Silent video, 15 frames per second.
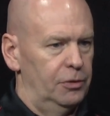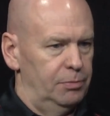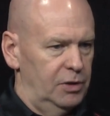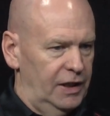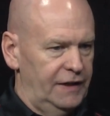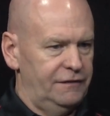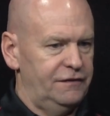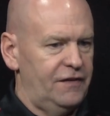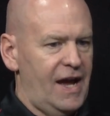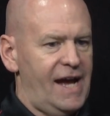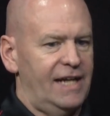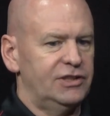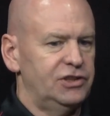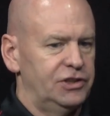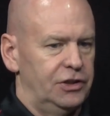play
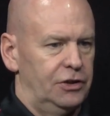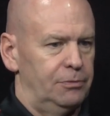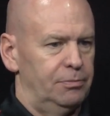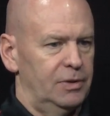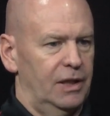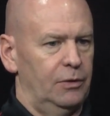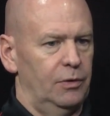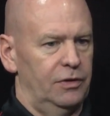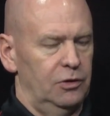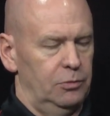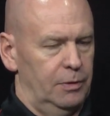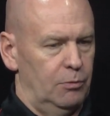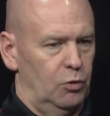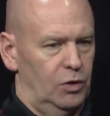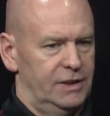faster, play with a little
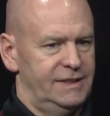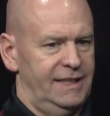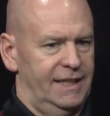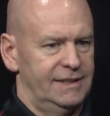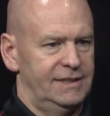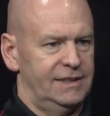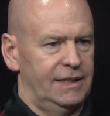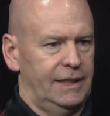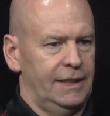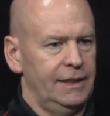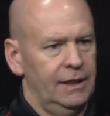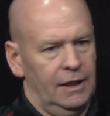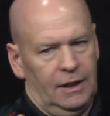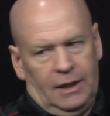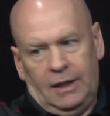bit more intensity,
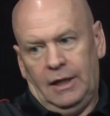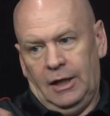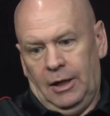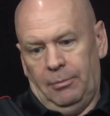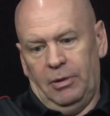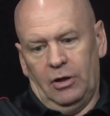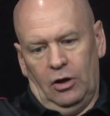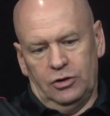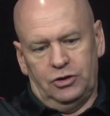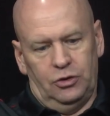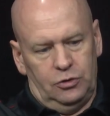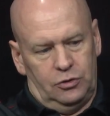but also